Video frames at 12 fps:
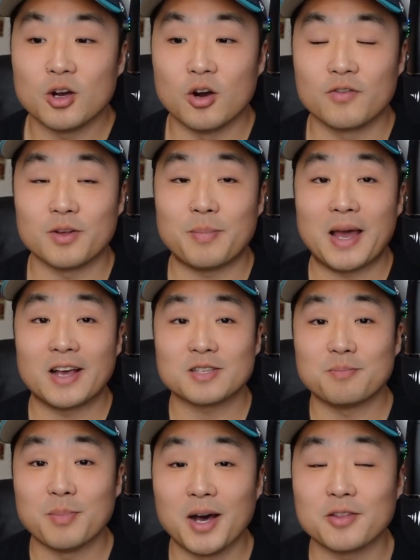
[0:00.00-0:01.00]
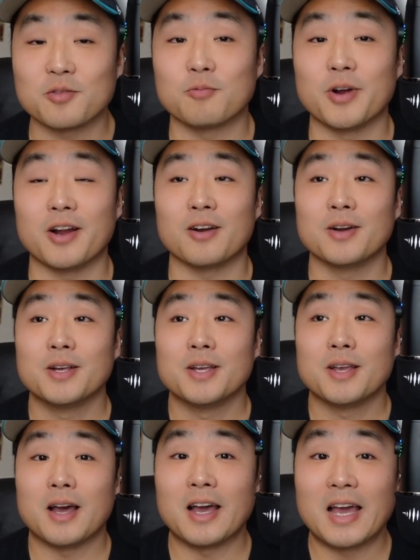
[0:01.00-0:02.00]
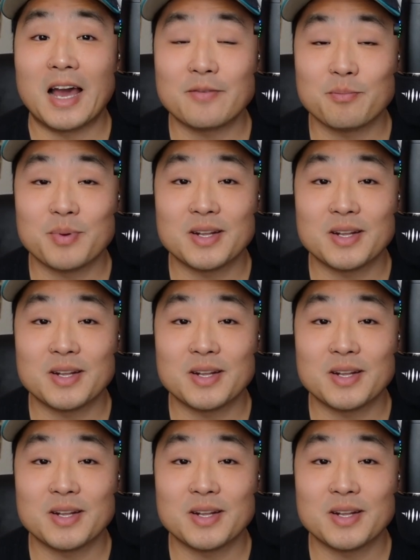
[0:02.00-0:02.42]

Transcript: over the past month where I hadn't